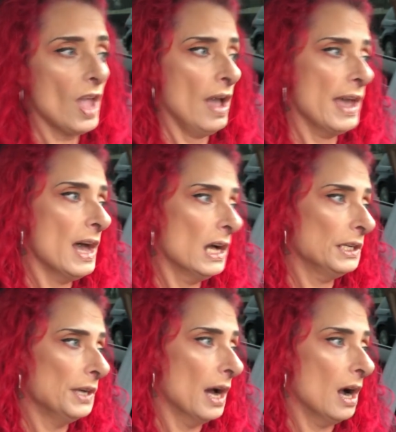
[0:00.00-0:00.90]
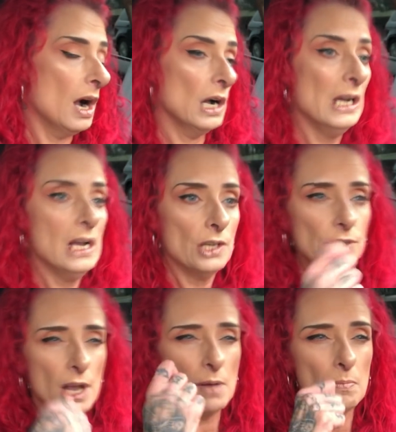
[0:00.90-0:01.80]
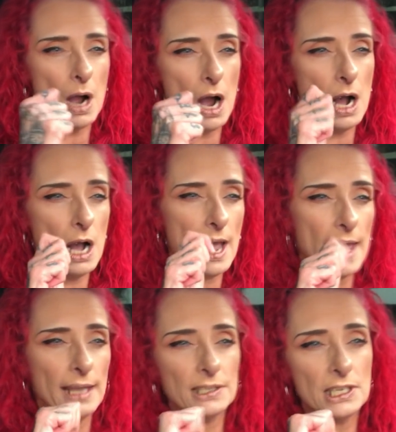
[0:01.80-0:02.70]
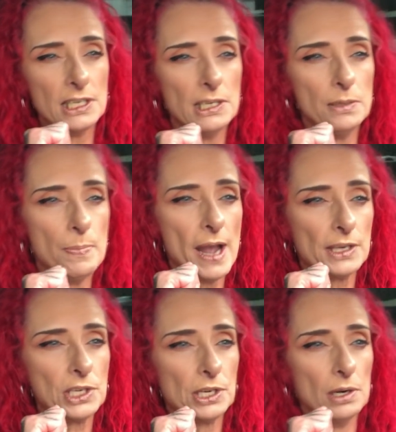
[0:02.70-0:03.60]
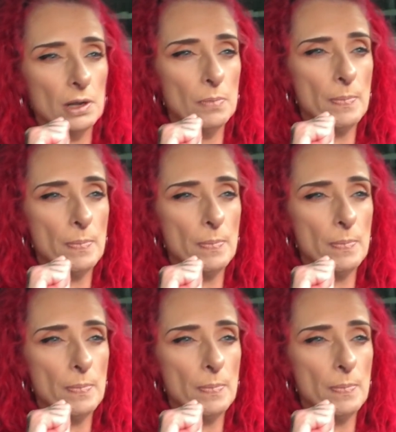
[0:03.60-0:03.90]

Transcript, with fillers: and uh, some uh, uh antibiotic